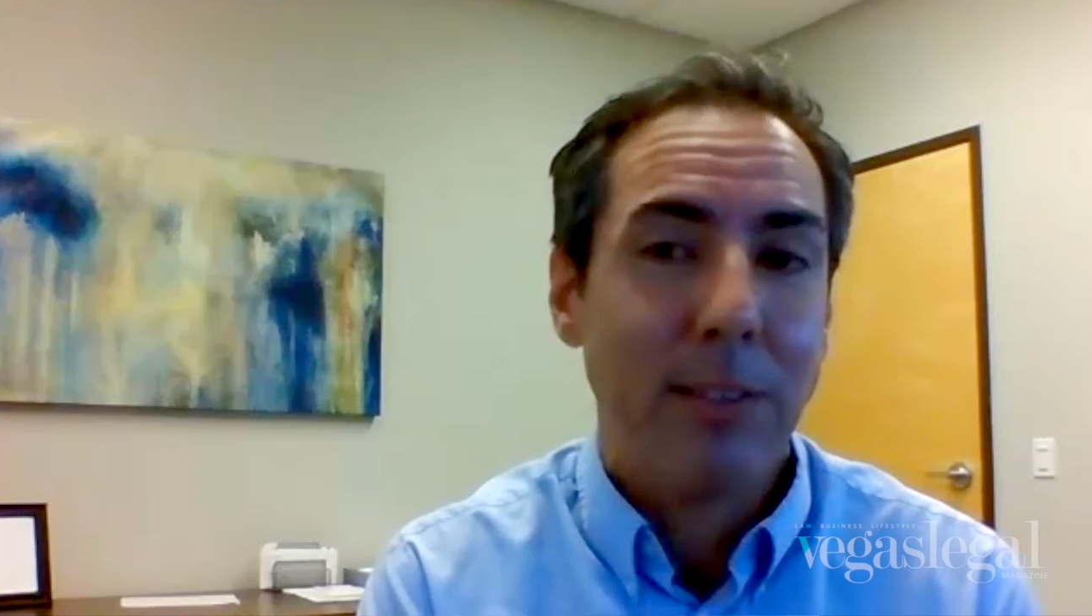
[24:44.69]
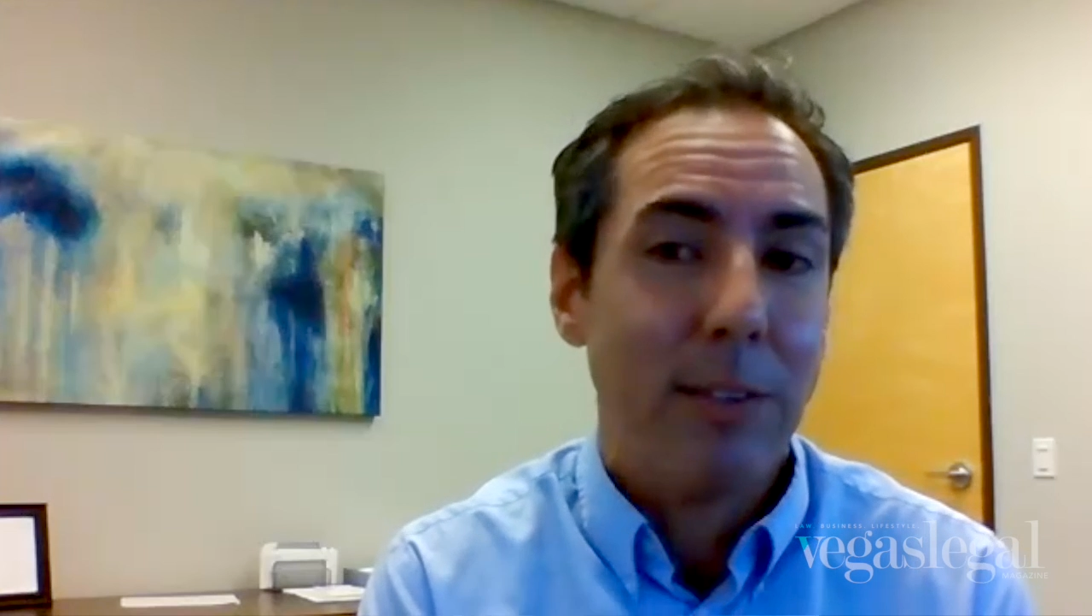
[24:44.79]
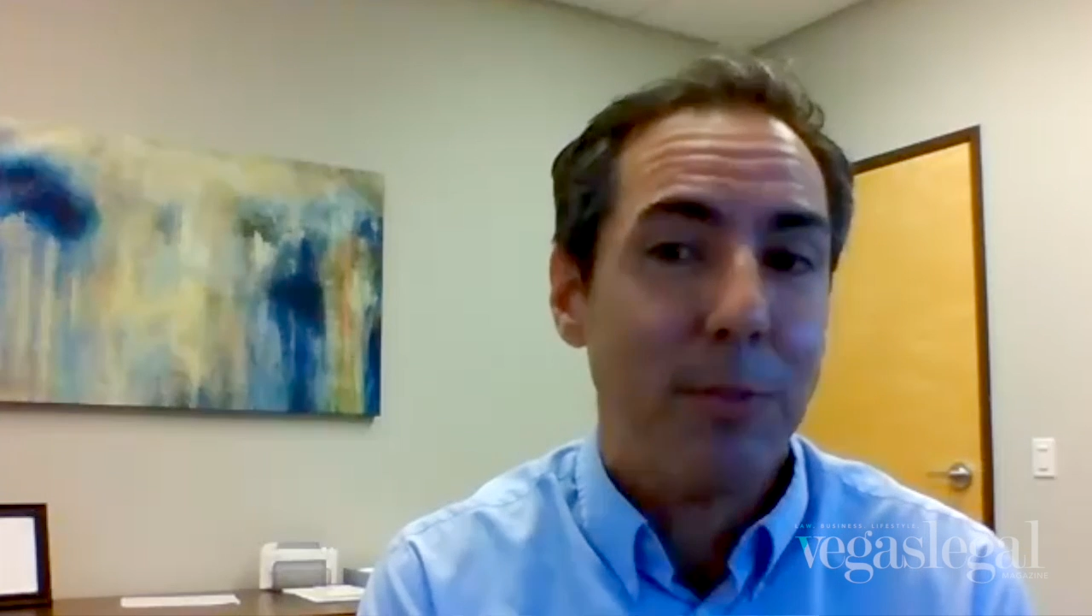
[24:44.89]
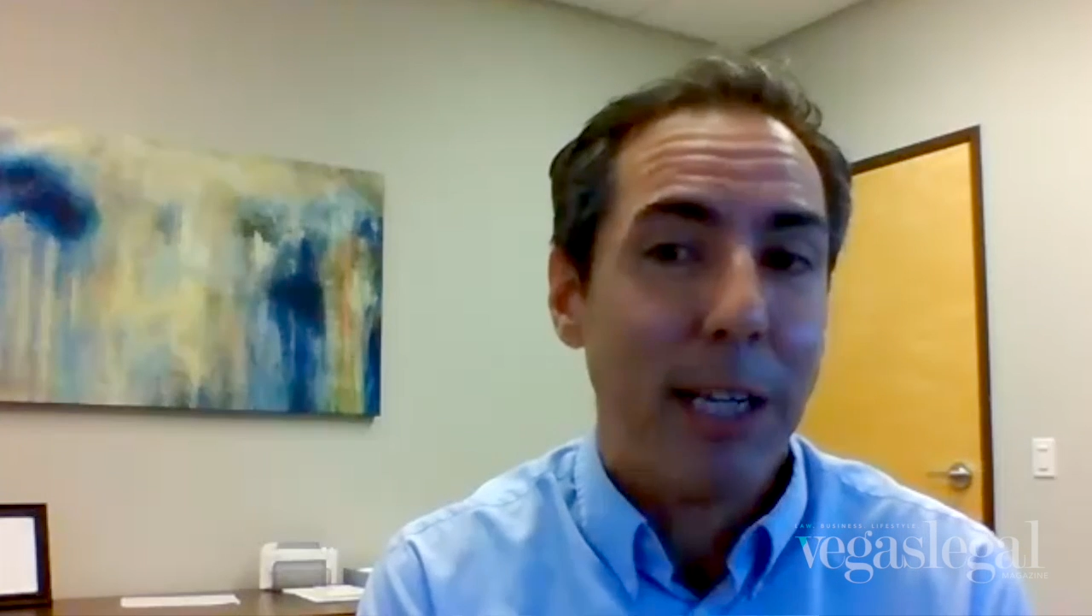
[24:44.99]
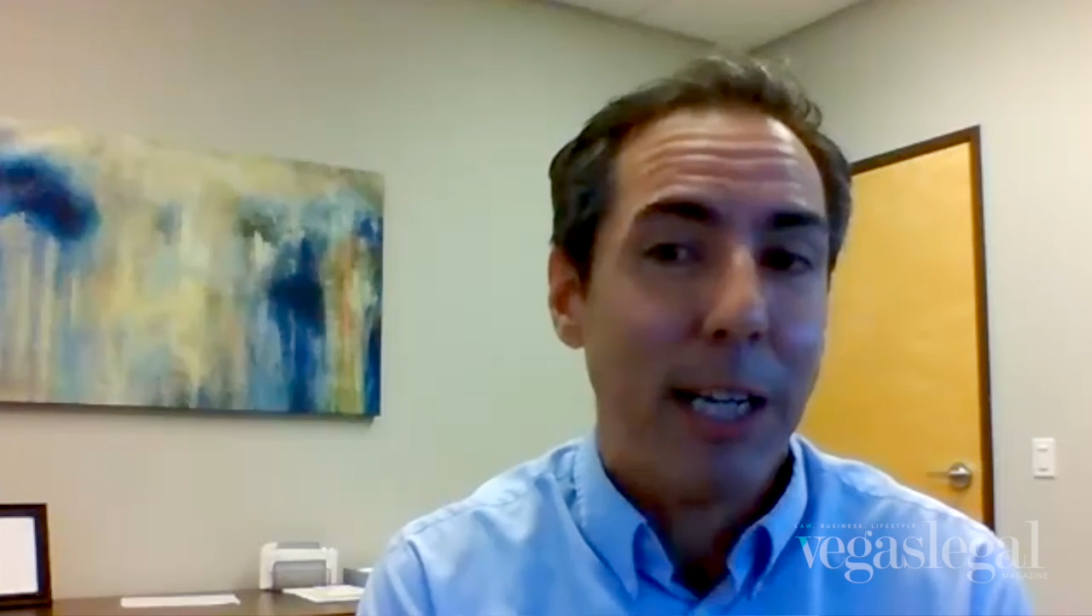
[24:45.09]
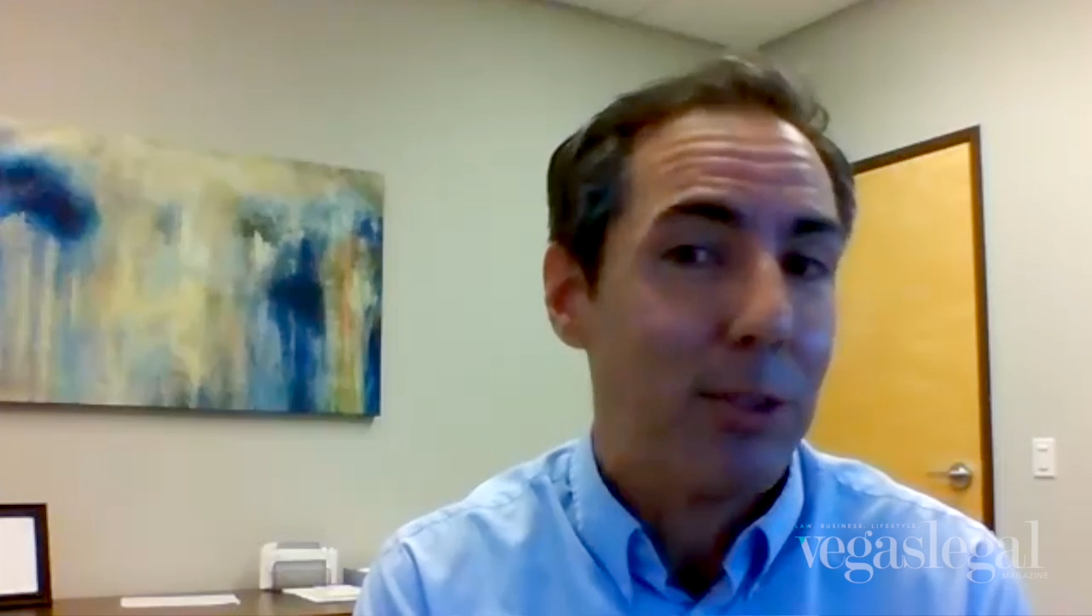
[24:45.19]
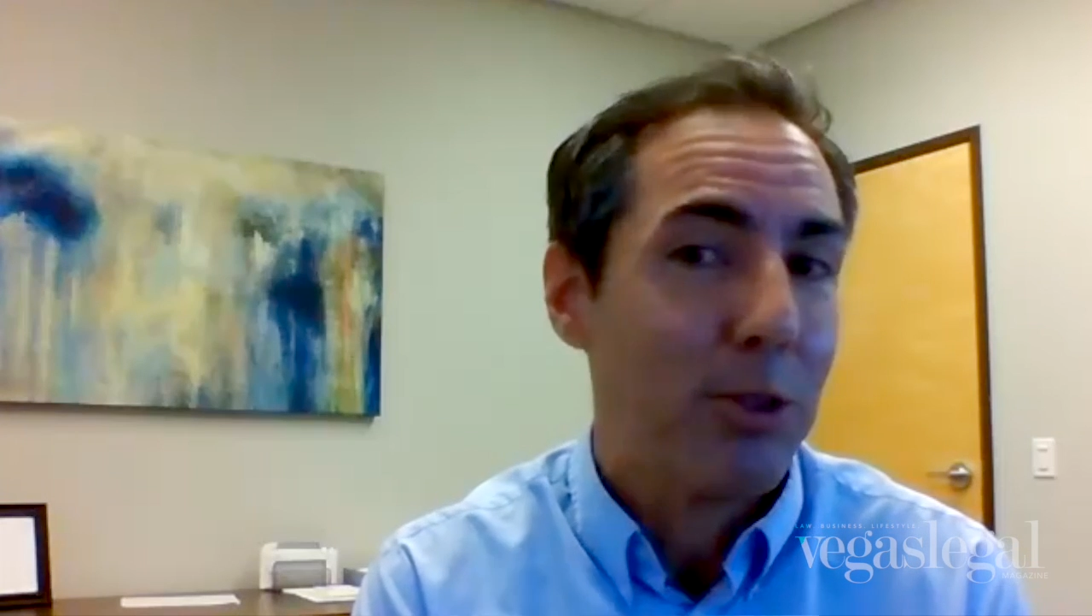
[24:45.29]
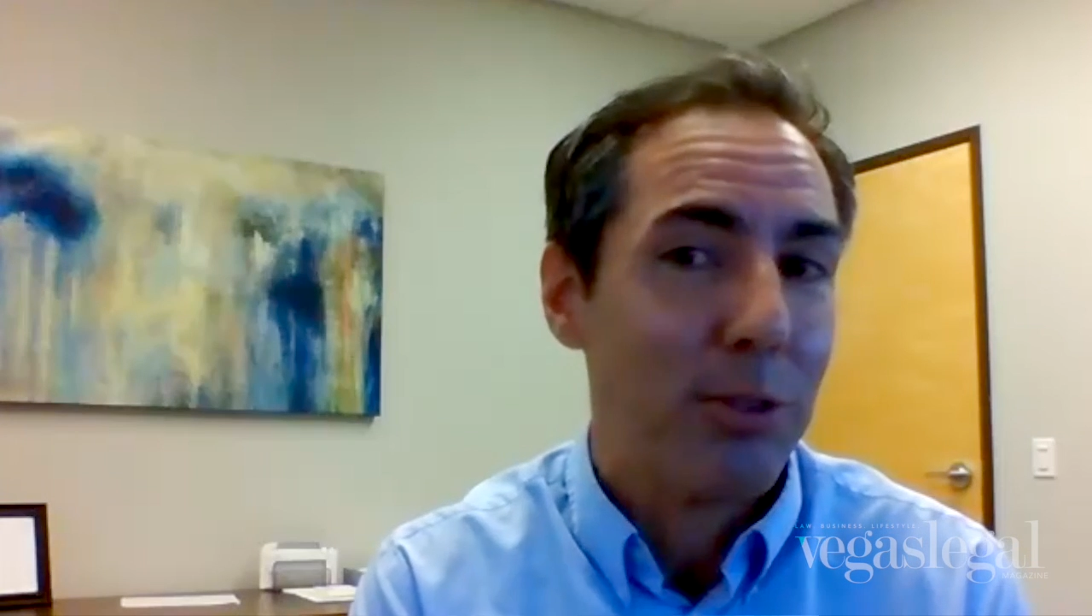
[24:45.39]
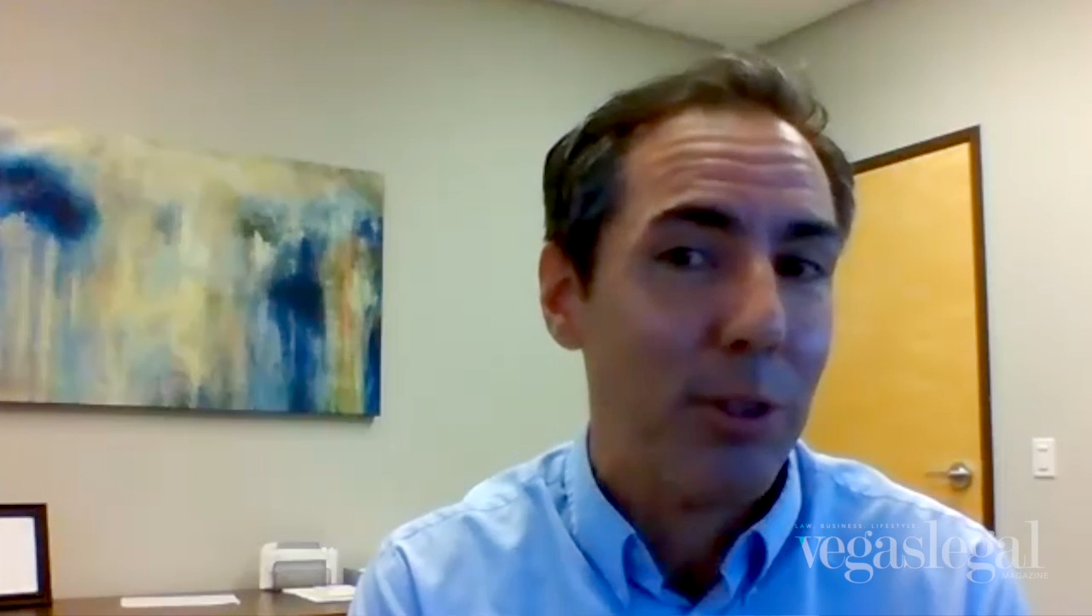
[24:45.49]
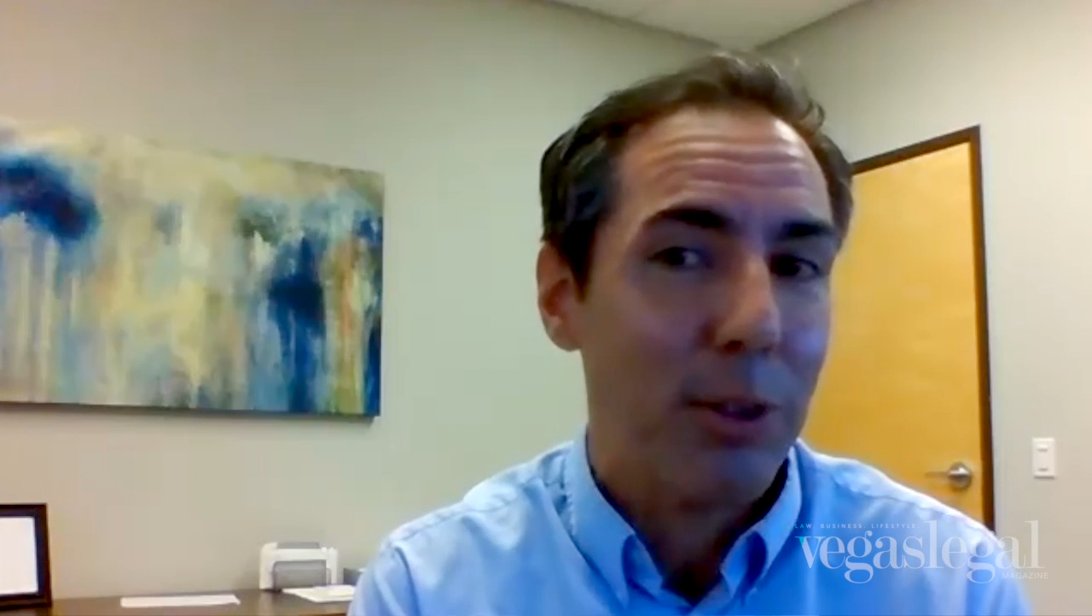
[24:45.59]
these
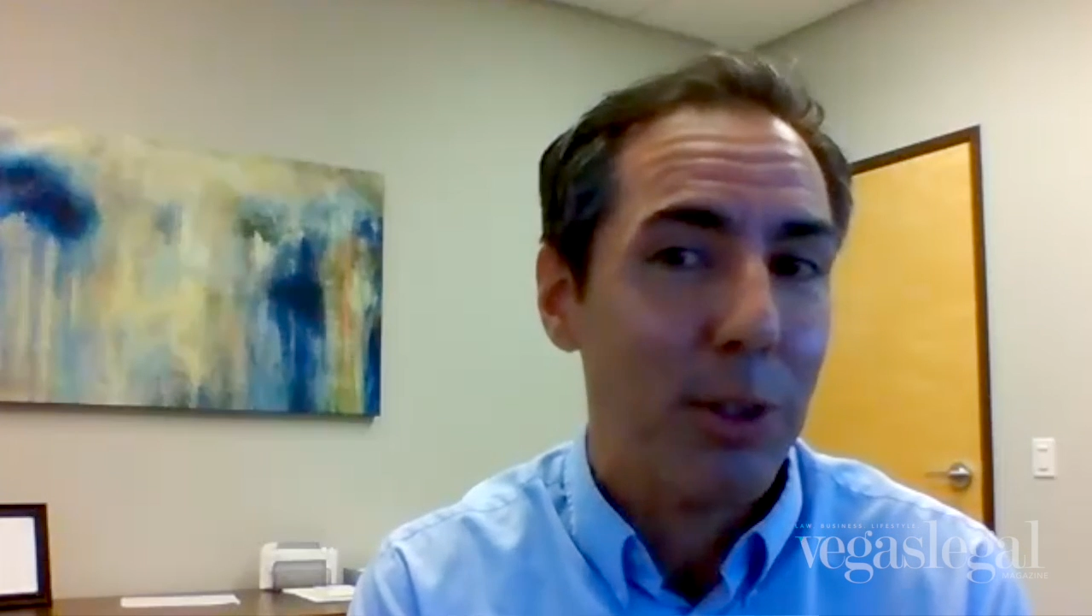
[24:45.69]
financials don't